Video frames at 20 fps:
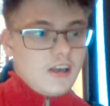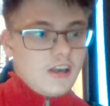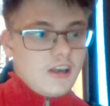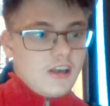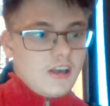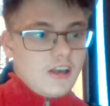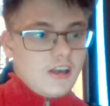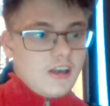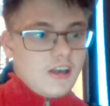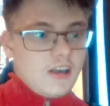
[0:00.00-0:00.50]

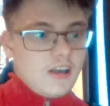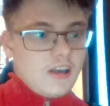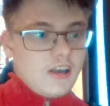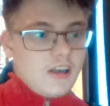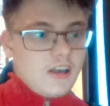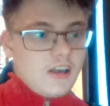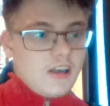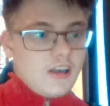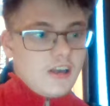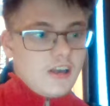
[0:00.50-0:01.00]
Hello, it's
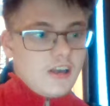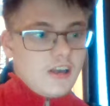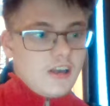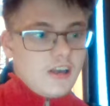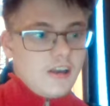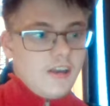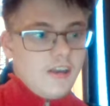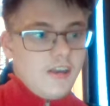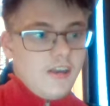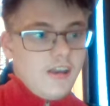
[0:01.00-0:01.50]
the language
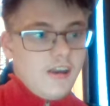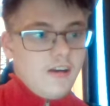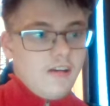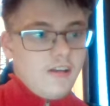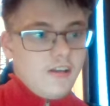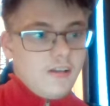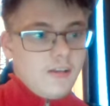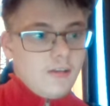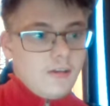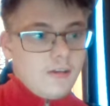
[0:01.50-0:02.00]
guy
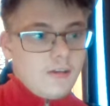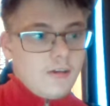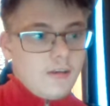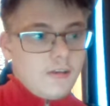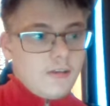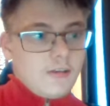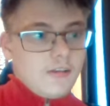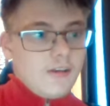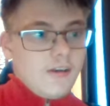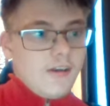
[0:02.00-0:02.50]
here, and
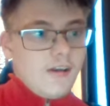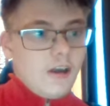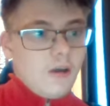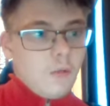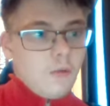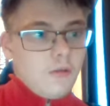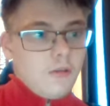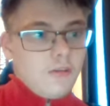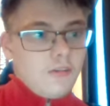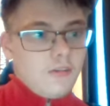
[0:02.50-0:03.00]
today I
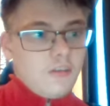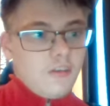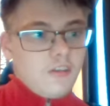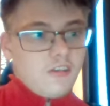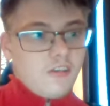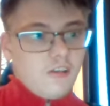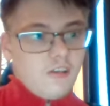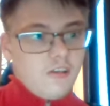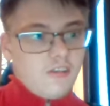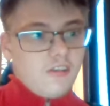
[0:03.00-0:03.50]
want to
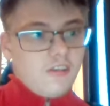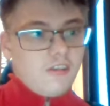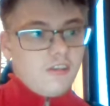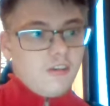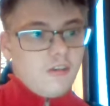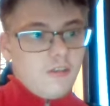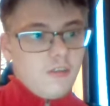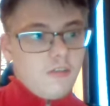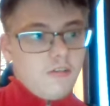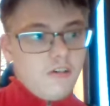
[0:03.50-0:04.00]

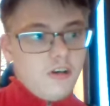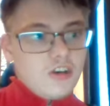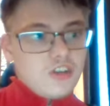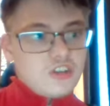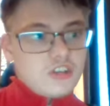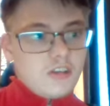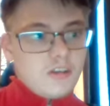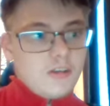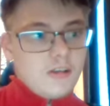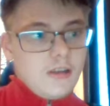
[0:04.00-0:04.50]
discuss the
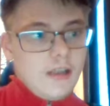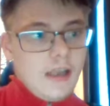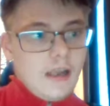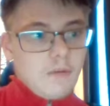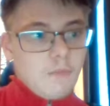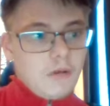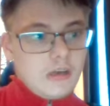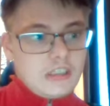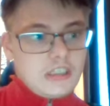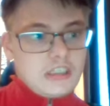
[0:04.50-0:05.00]
Russian
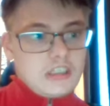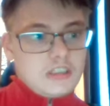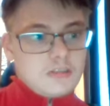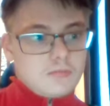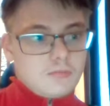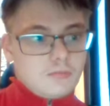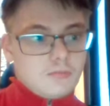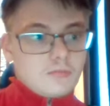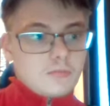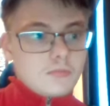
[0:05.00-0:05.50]
language.
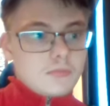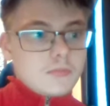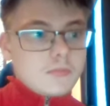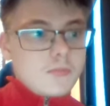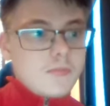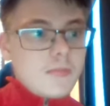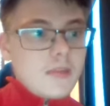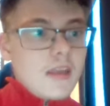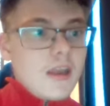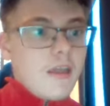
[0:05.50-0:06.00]

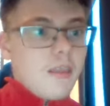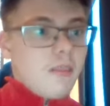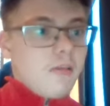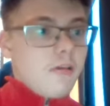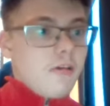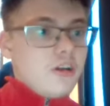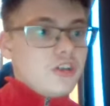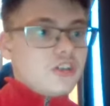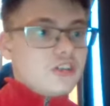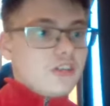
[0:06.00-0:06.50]

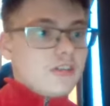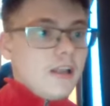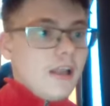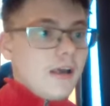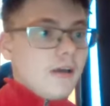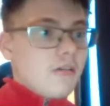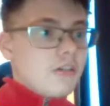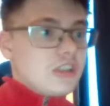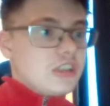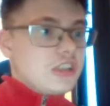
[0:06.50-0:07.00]
The Russian
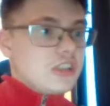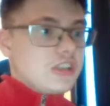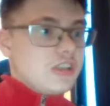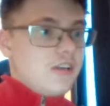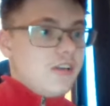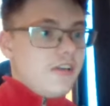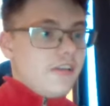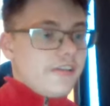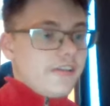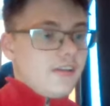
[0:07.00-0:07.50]

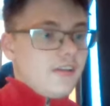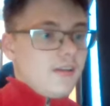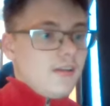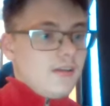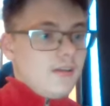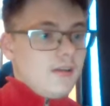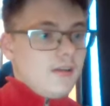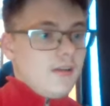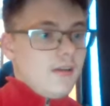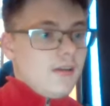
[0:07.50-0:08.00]
language is
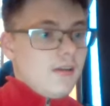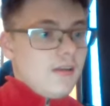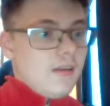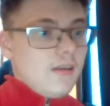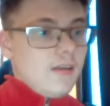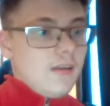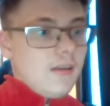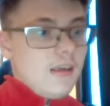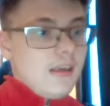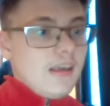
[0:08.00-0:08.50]
an
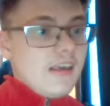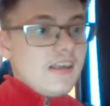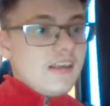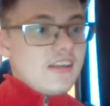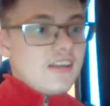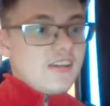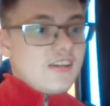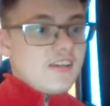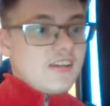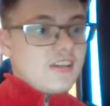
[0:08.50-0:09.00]

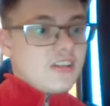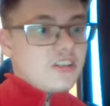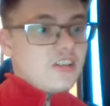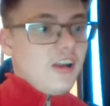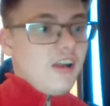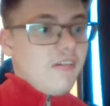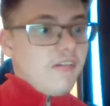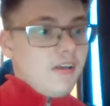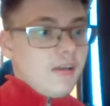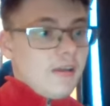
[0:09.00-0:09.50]
East
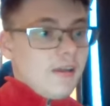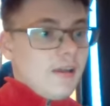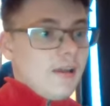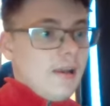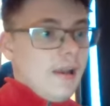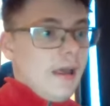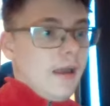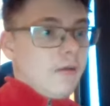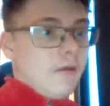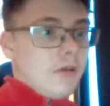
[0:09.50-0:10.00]
Slavic
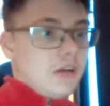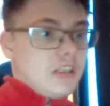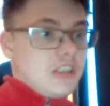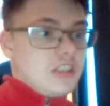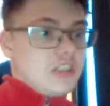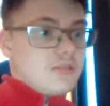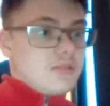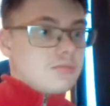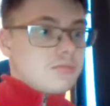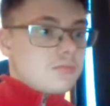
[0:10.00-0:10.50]

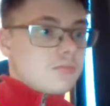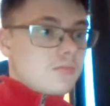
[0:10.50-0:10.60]
language,